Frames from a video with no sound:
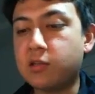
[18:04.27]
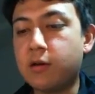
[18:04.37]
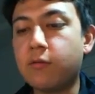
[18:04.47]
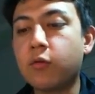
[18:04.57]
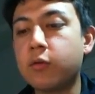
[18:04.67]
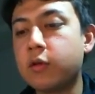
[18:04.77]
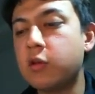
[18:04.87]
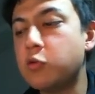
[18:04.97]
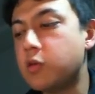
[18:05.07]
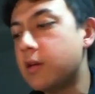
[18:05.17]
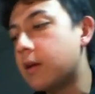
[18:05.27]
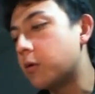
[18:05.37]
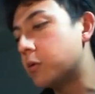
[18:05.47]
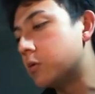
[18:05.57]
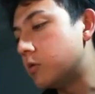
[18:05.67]
never really used any
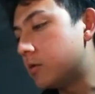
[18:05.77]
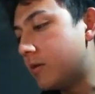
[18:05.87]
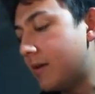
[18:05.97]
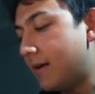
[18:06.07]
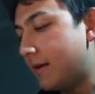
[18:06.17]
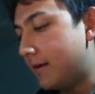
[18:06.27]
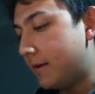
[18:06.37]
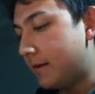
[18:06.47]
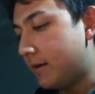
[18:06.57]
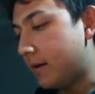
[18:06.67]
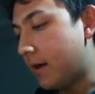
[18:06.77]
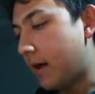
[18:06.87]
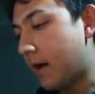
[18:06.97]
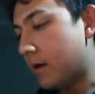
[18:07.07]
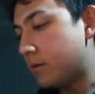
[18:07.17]
calculations.
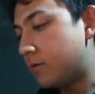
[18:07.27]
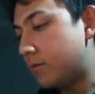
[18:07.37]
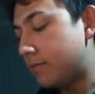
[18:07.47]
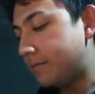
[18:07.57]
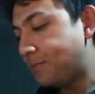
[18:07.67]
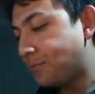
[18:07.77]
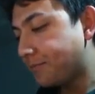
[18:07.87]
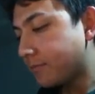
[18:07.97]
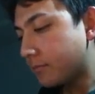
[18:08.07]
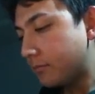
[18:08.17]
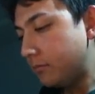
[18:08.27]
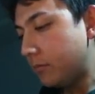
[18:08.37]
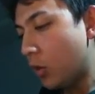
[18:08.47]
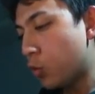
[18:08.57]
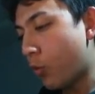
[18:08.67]
And
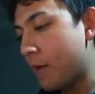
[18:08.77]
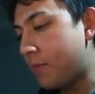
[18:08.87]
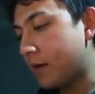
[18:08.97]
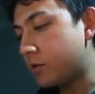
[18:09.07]
the write back